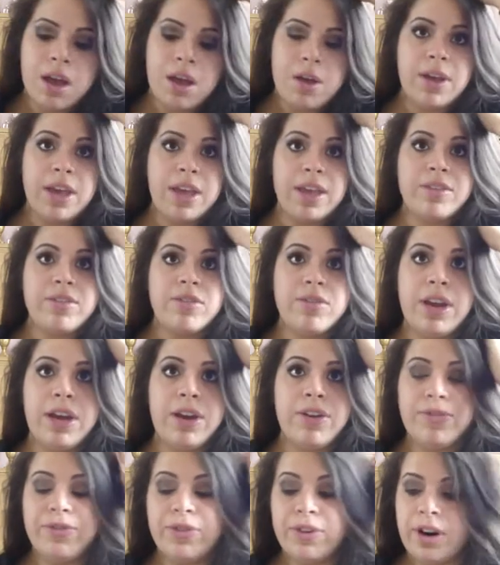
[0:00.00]
Okay, so
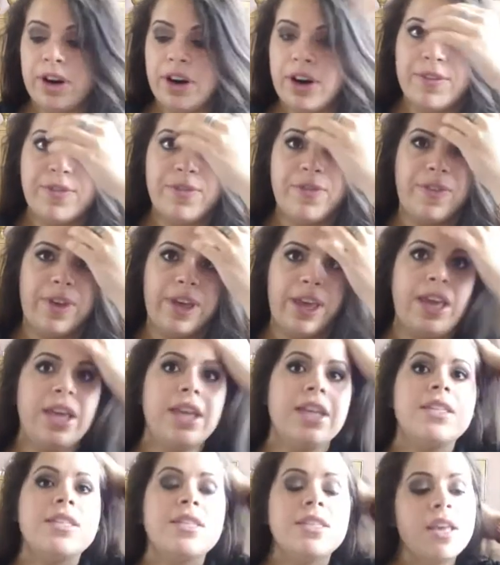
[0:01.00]
now for our
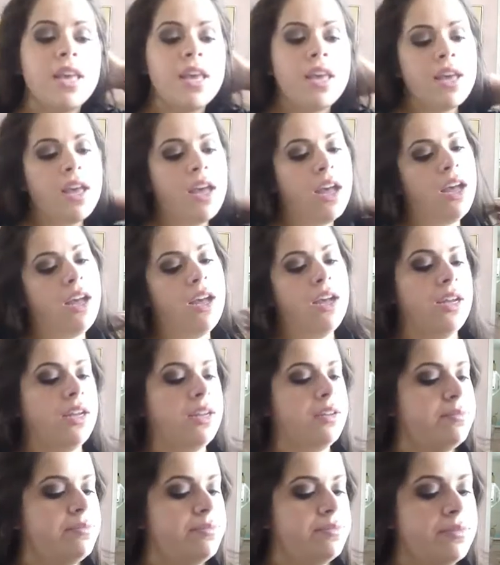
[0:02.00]
face,
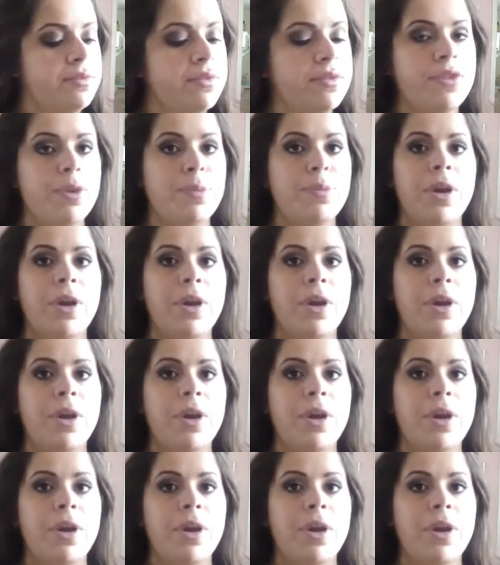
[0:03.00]
for